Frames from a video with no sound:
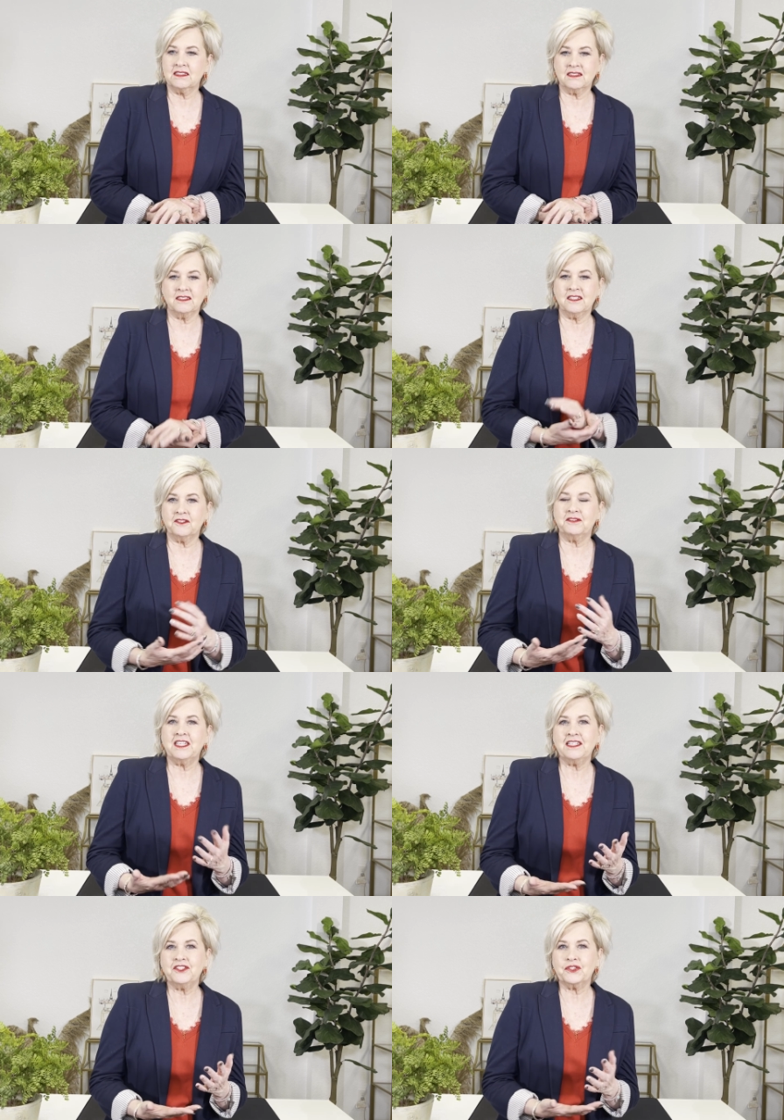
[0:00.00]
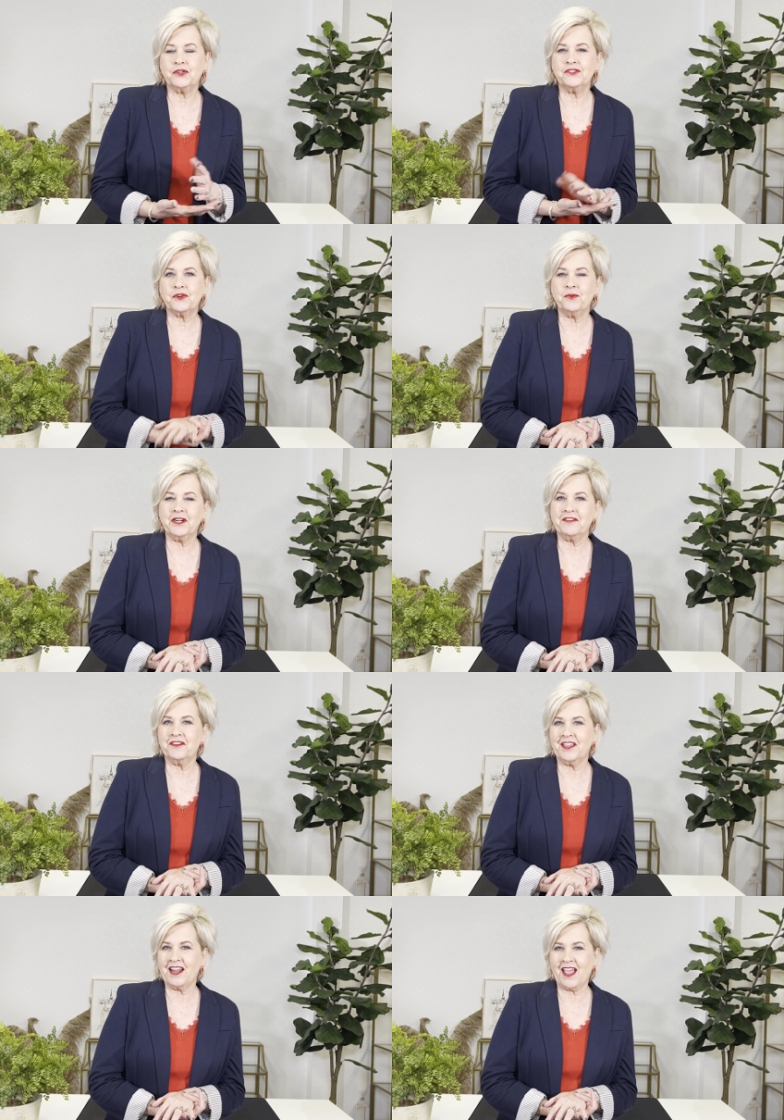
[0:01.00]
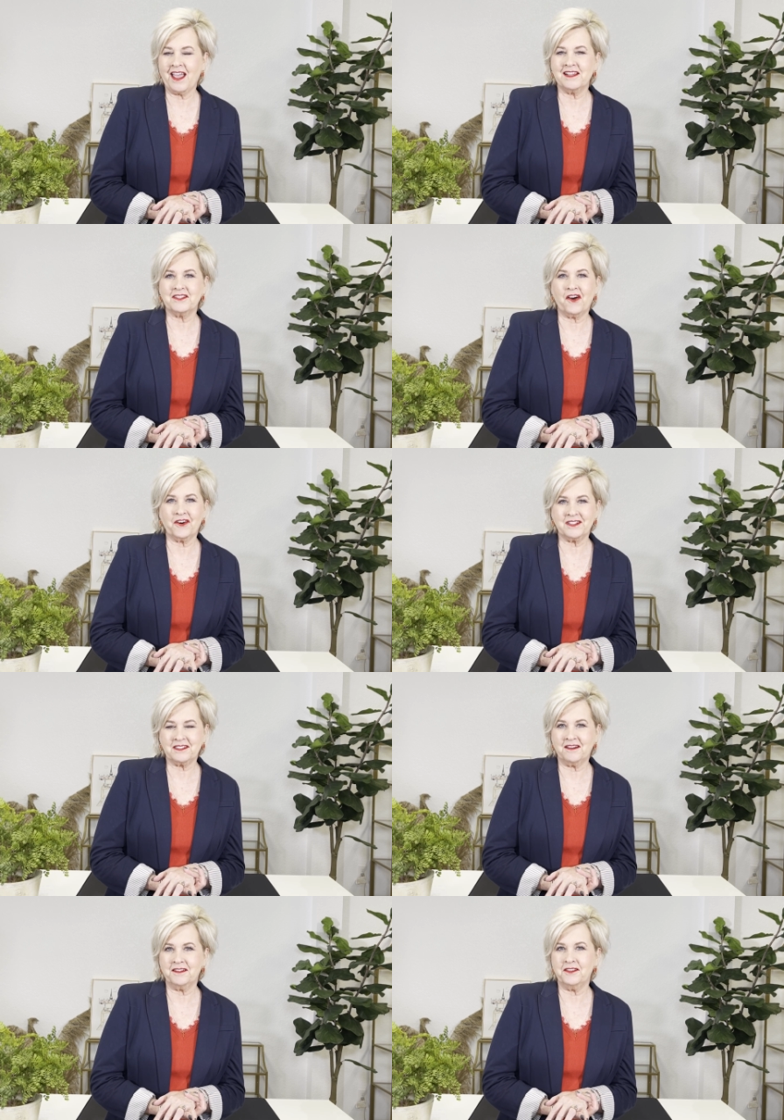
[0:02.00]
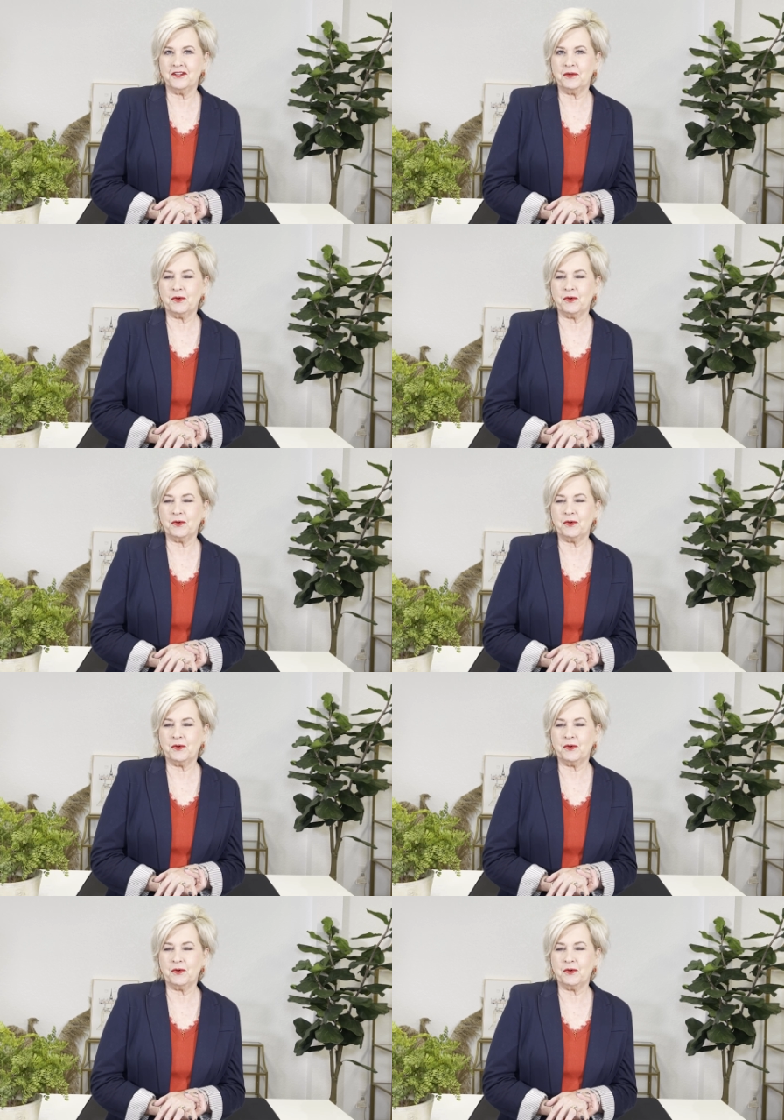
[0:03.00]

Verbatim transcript: you know, t shirts or whatever that has hearts on them